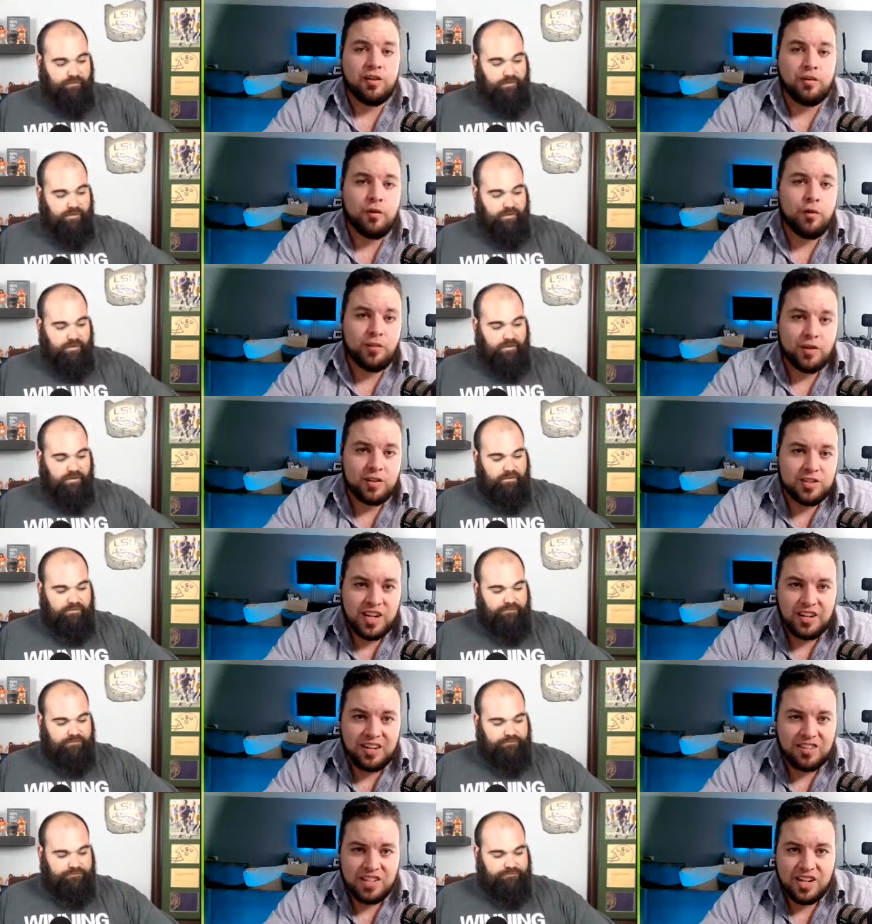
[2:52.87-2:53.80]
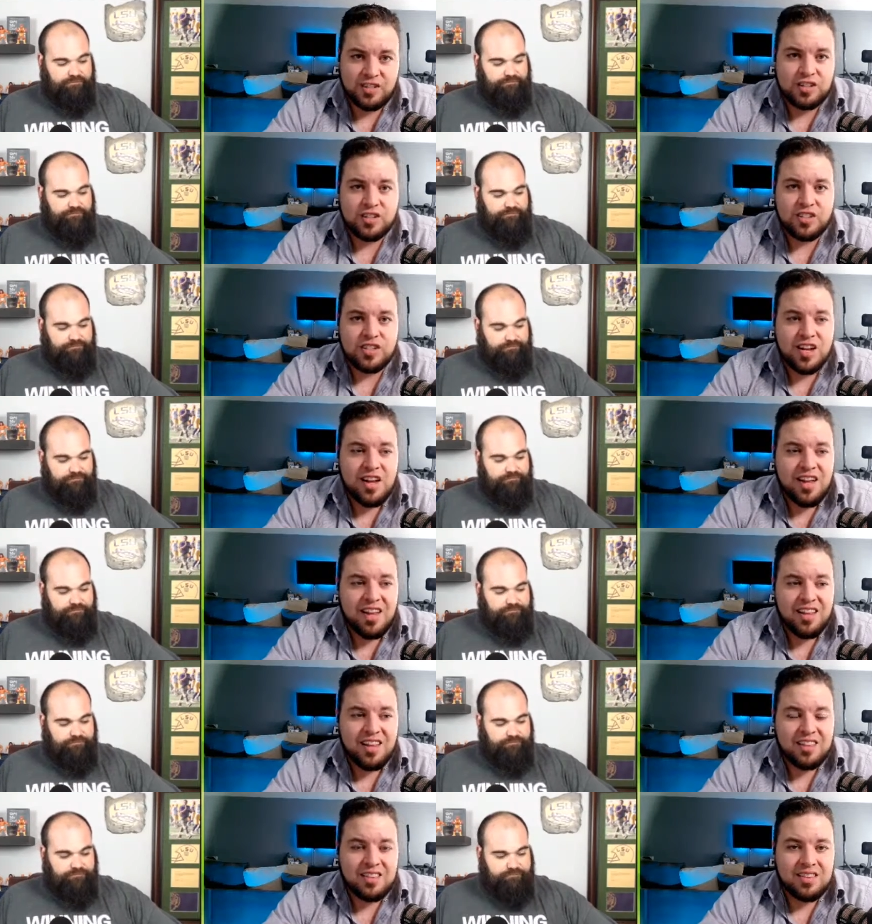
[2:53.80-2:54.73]
Speaker 1: are no false accusations.
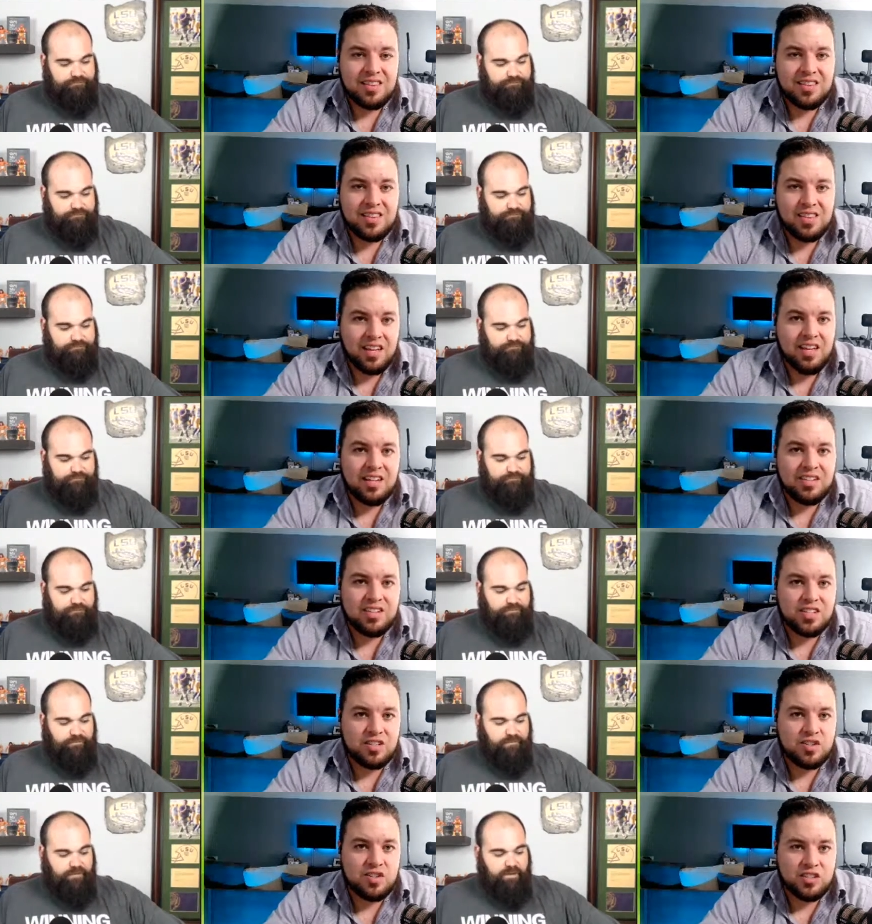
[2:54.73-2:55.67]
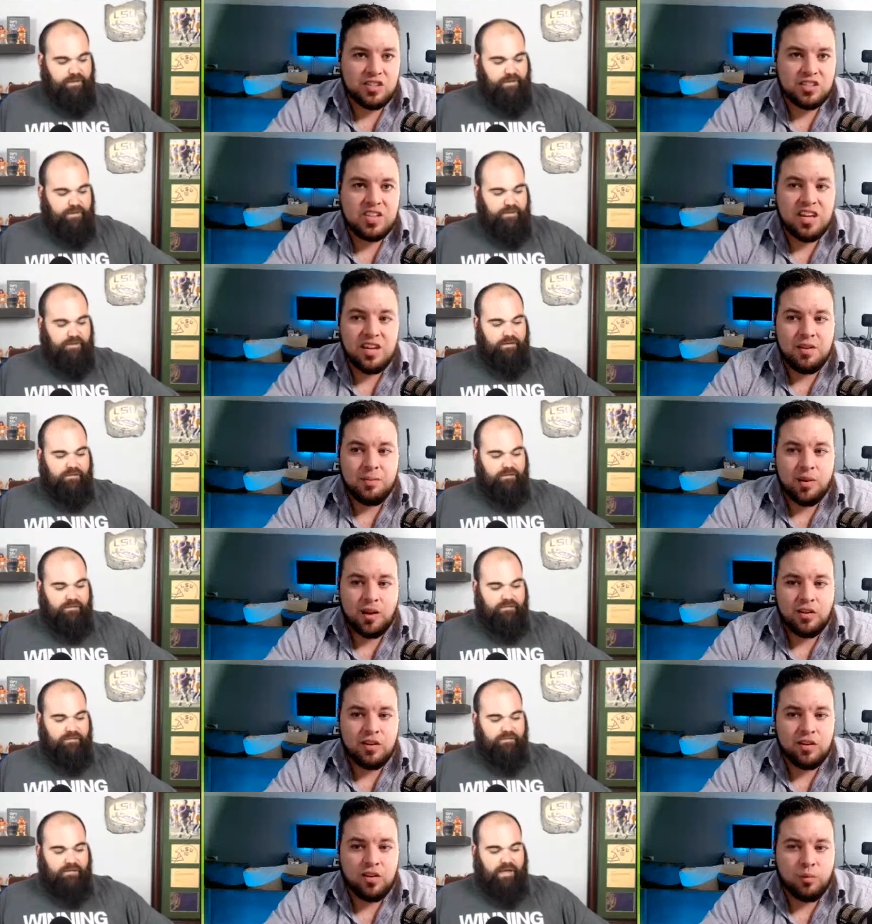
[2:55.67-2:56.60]
These just seem a
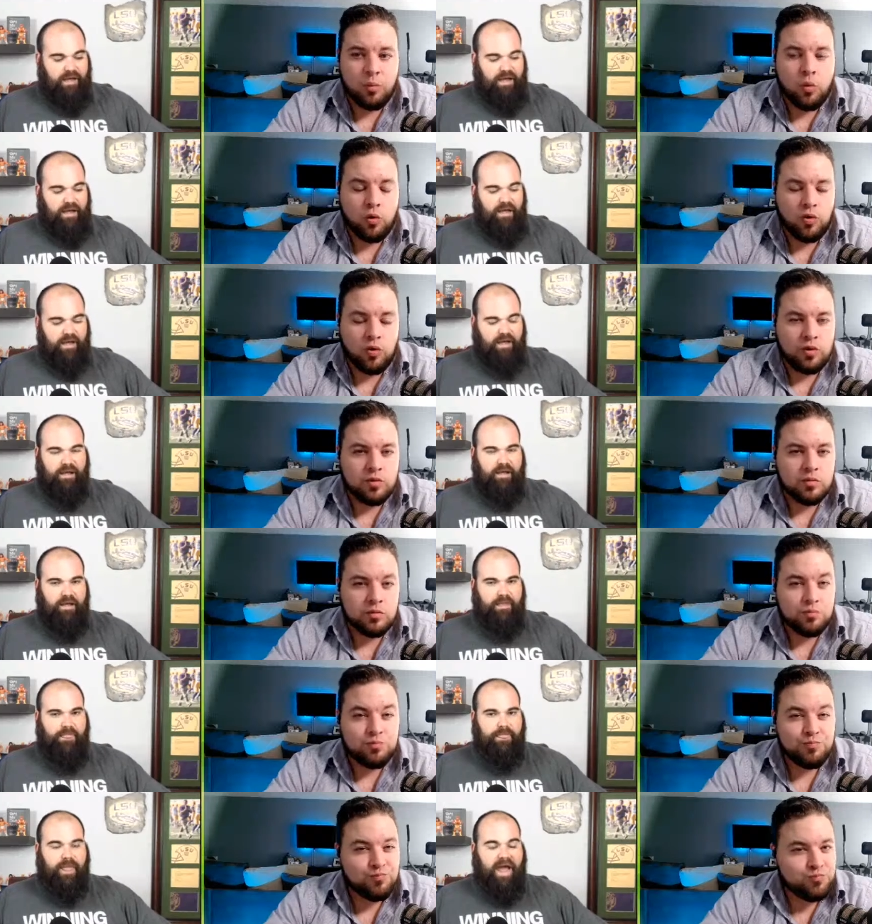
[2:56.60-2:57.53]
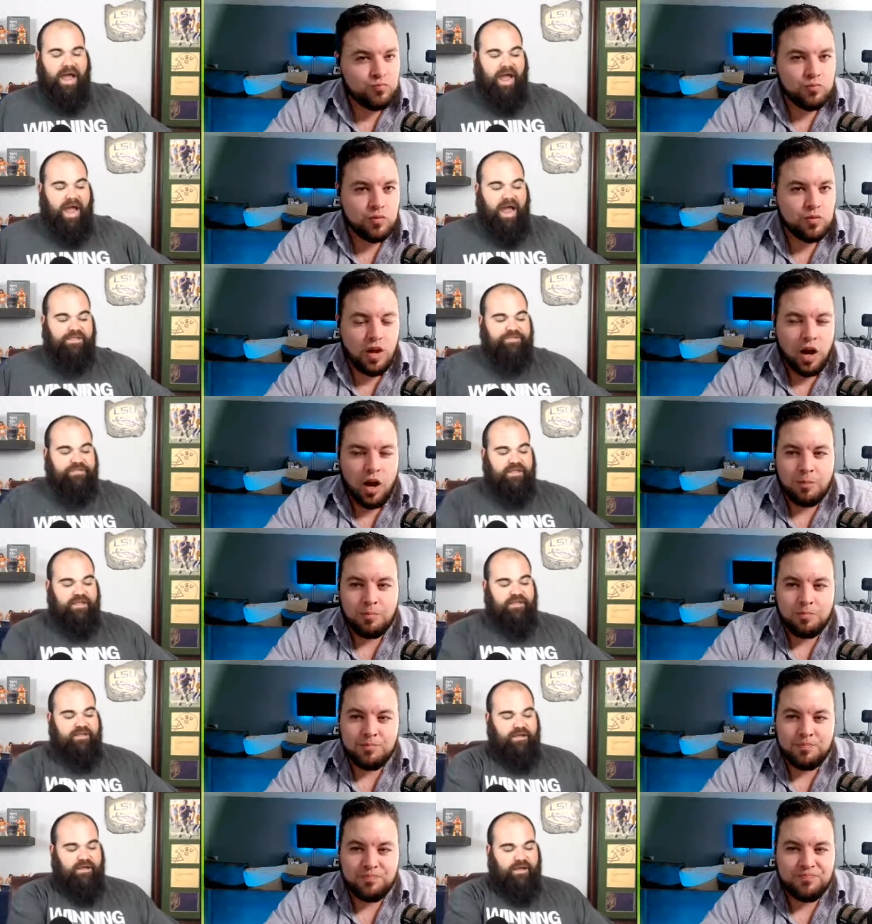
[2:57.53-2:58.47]
little more. I, I uh,
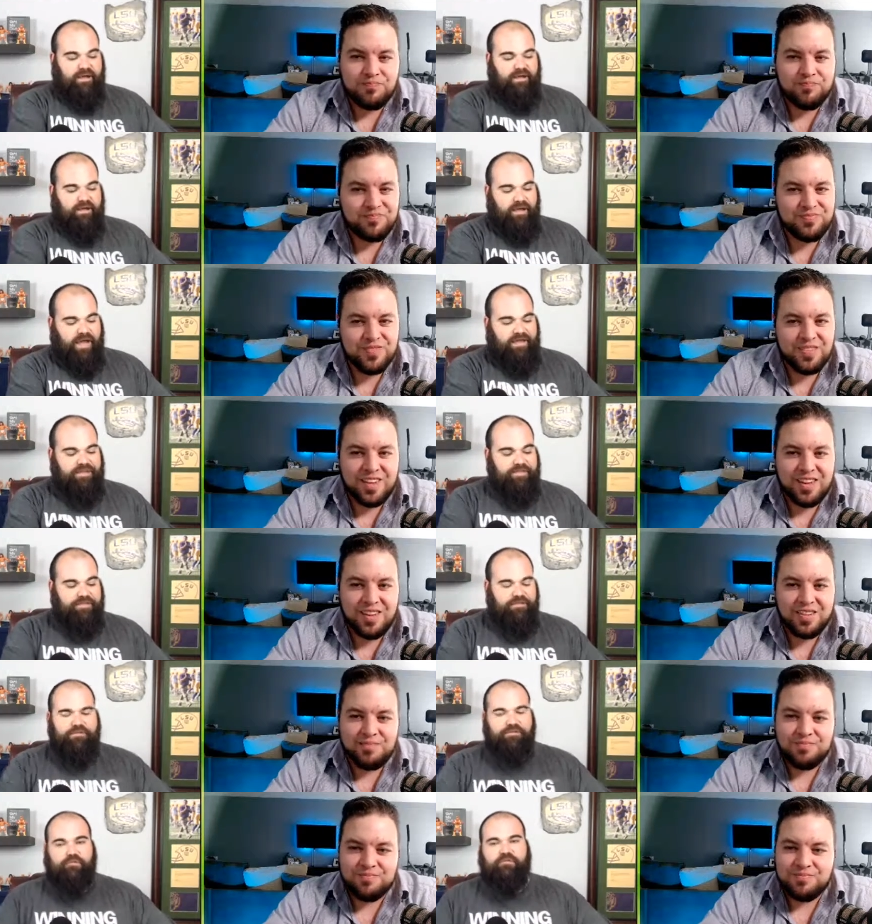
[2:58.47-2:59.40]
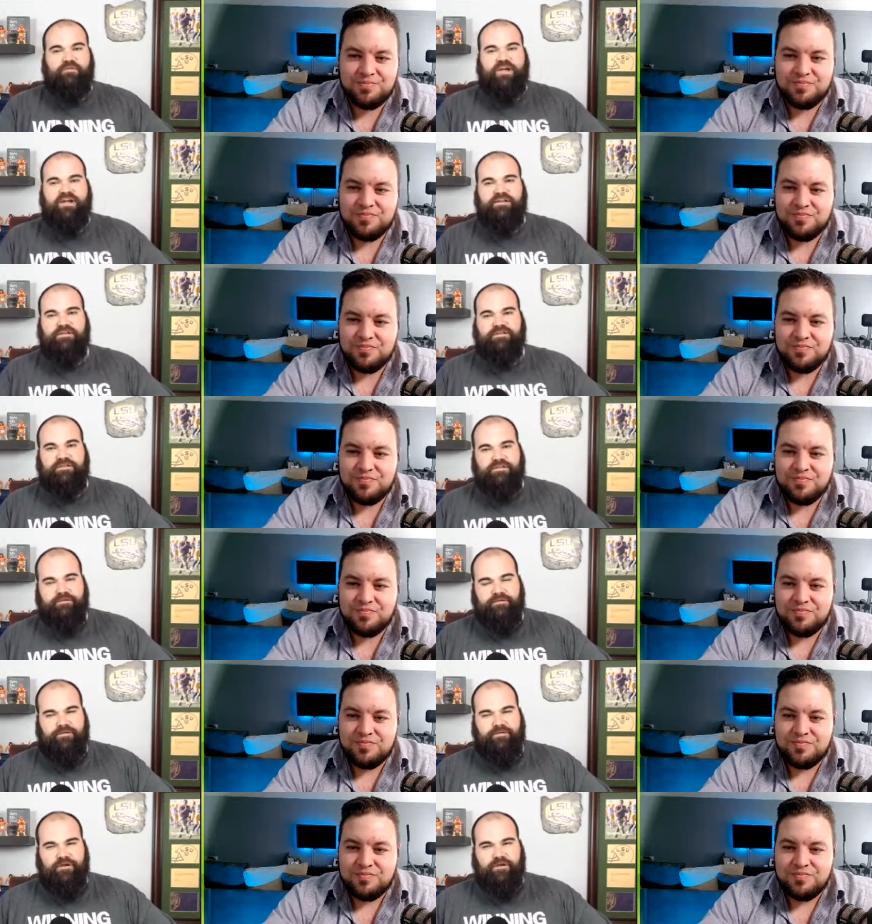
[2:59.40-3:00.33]
think
Speaker 2: I think these are very
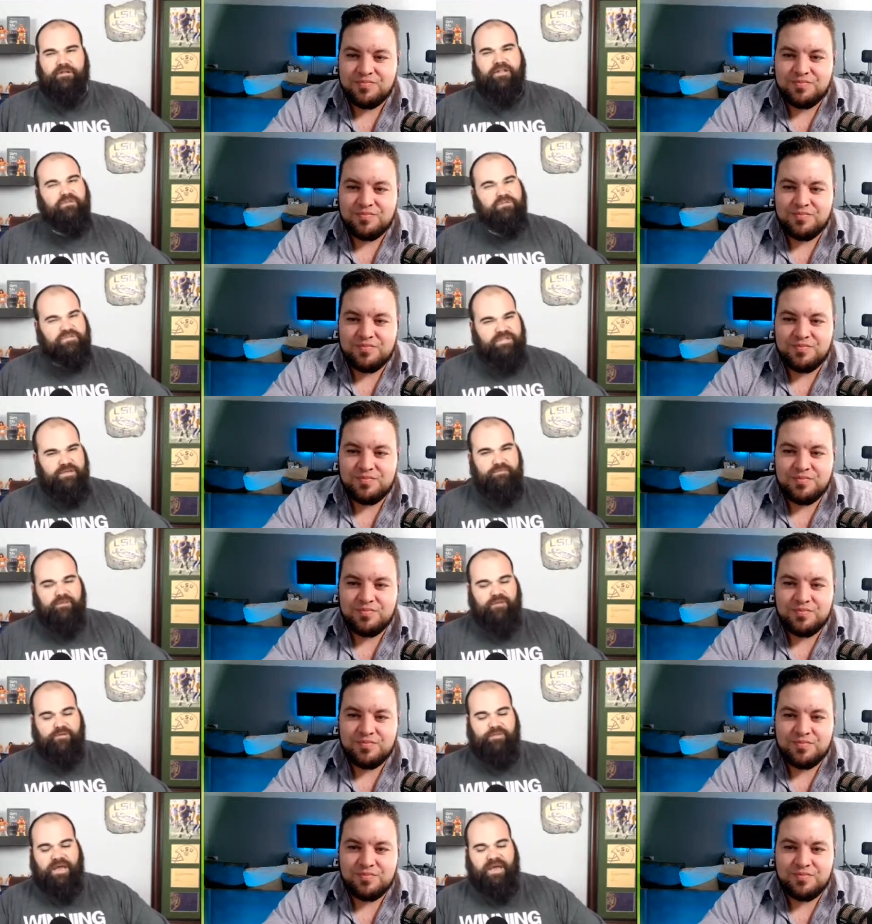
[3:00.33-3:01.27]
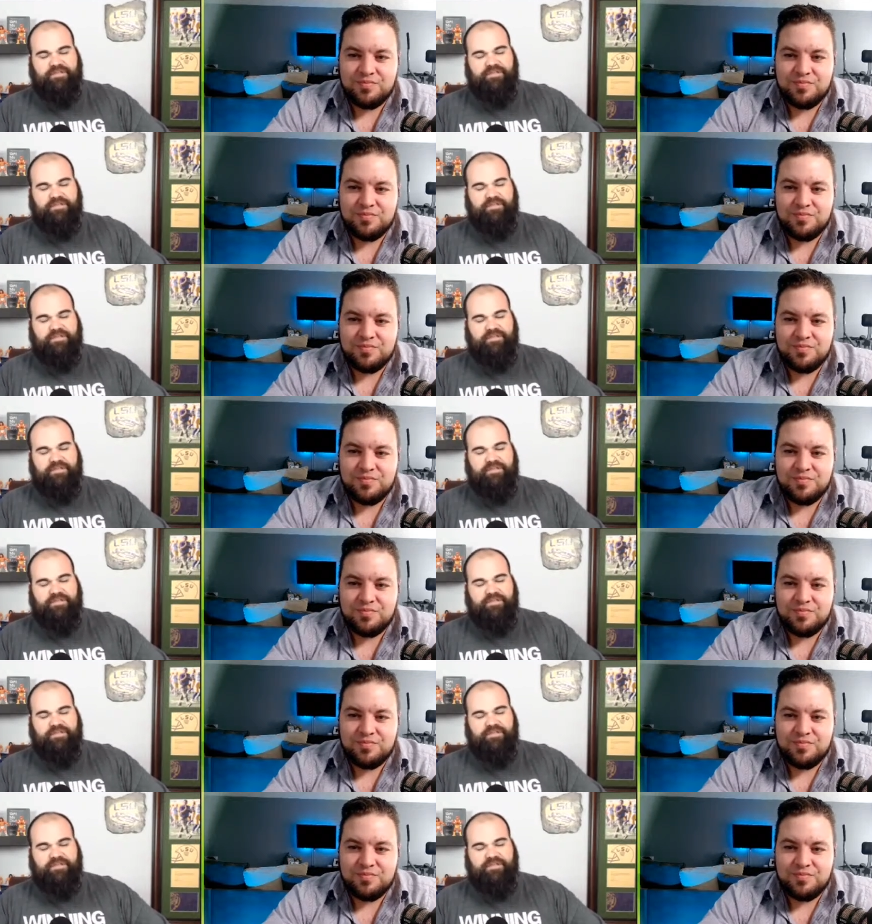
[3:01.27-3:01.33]
they're a little similar. I